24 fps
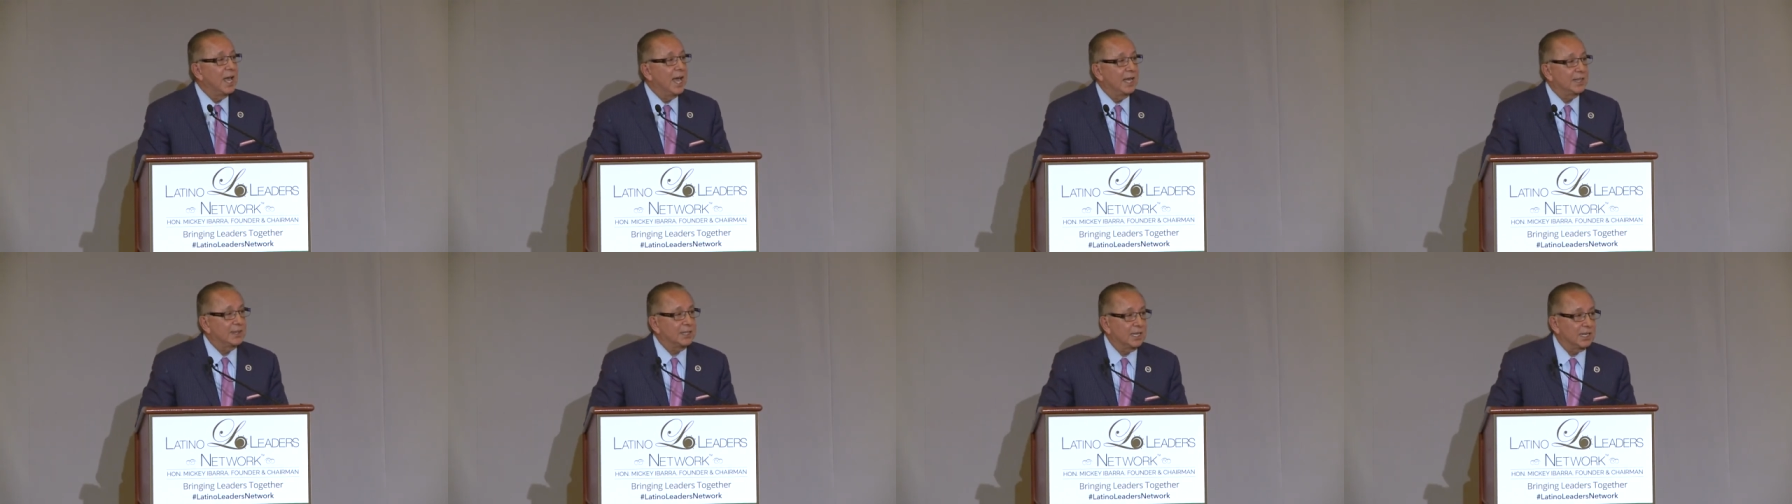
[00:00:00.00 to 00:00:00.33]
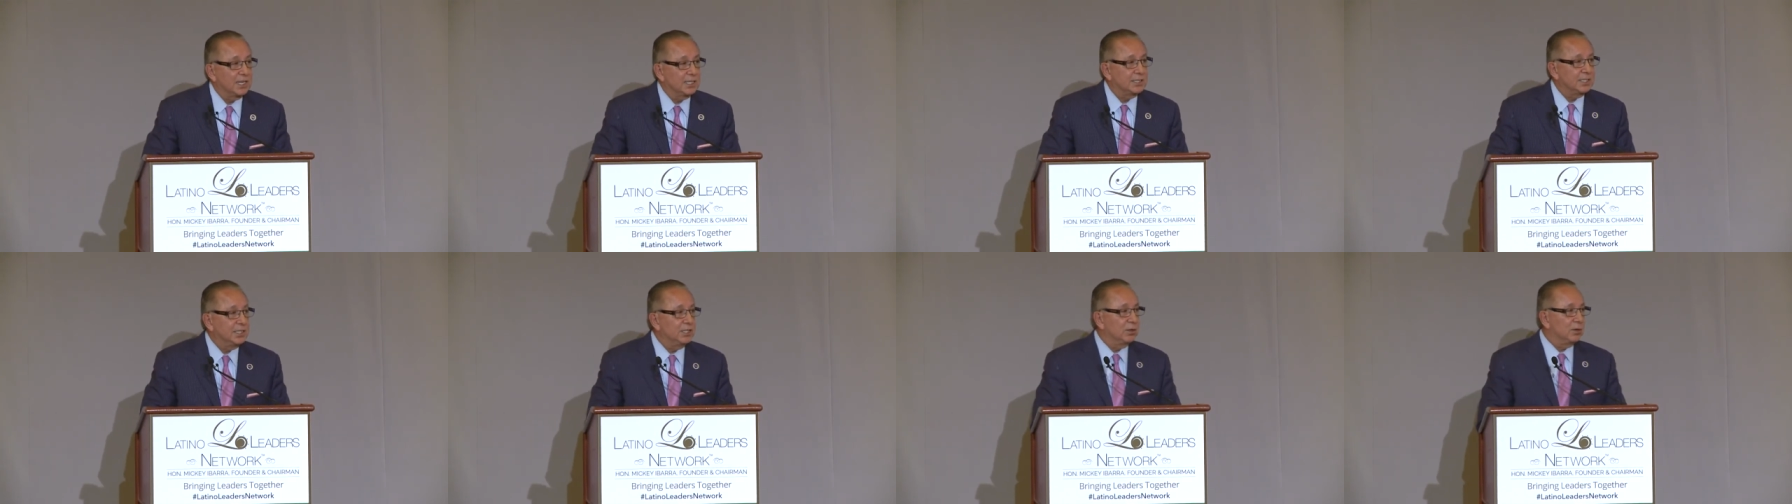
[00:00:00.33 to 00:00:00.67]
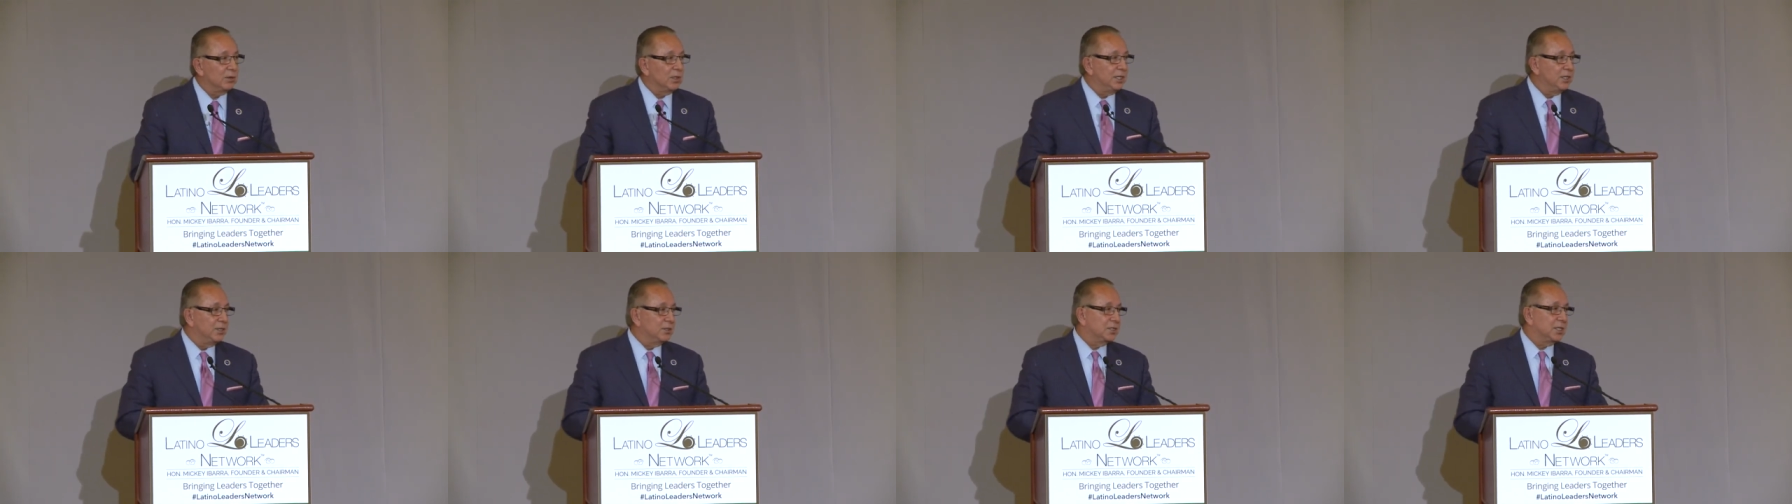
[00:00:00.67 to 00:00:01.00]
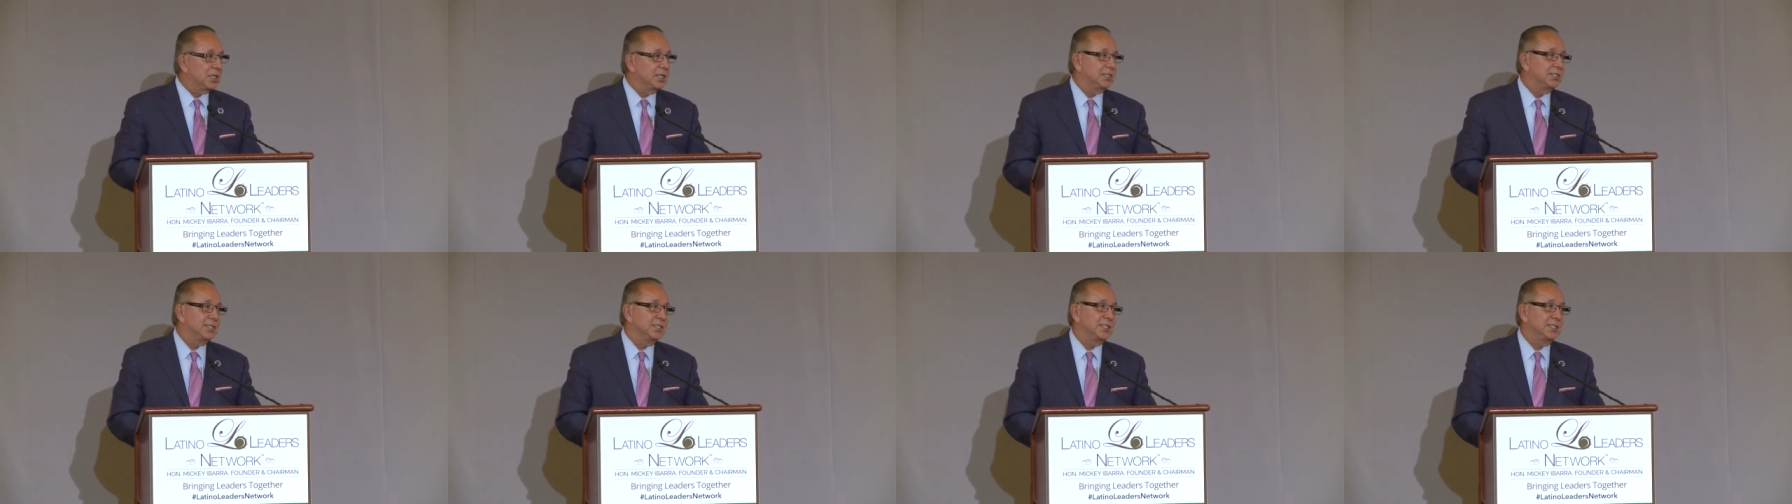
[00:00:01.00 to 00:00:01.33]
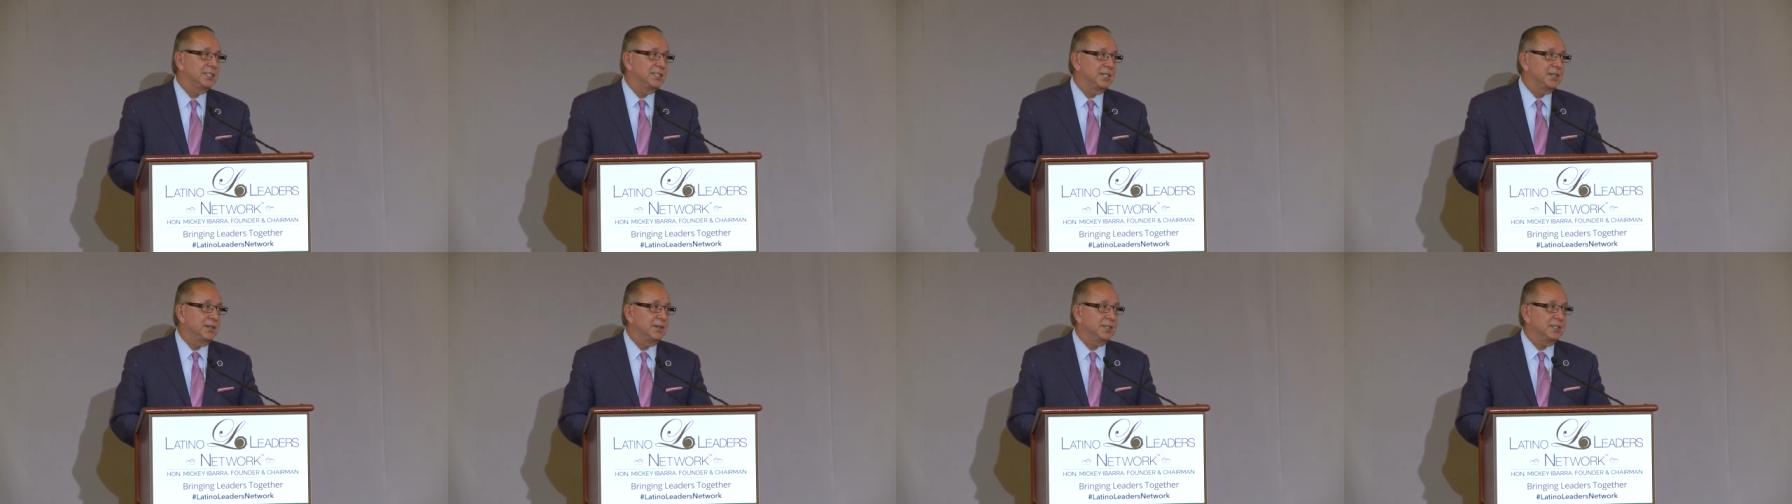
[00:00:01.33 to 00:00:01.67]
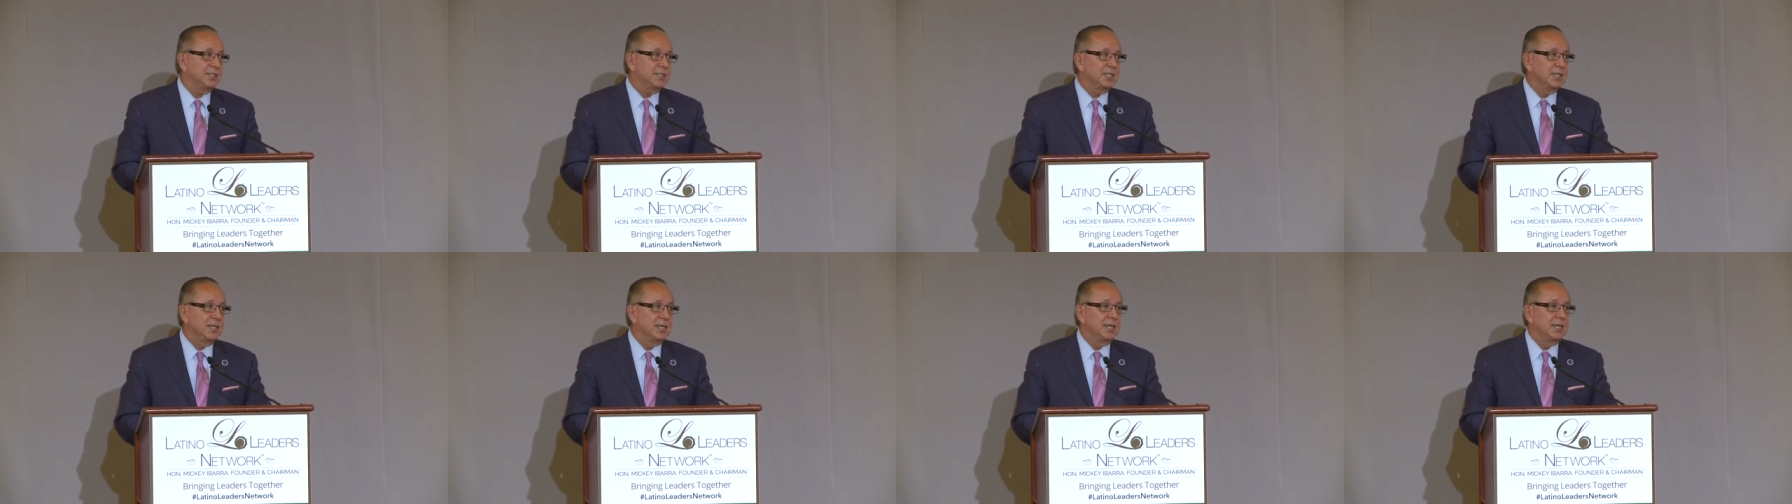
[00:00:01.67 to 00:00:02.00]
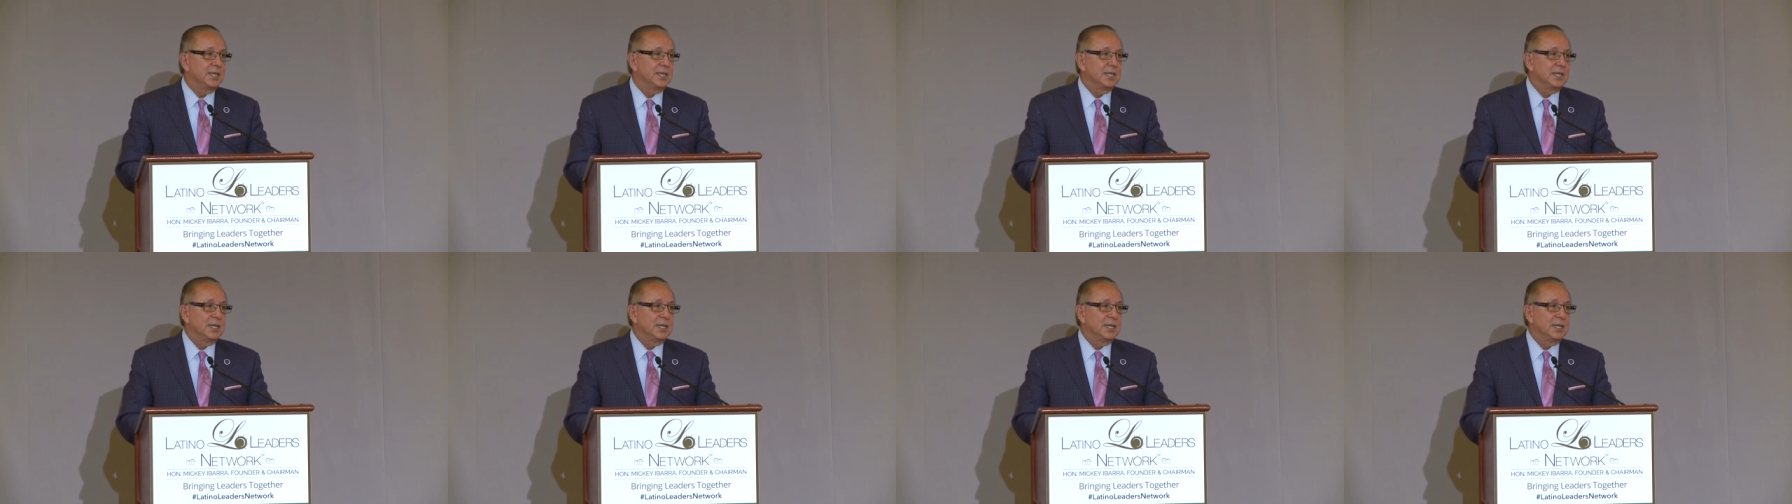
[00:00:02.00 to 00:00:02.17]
at the Latino Leaders Luncheon Series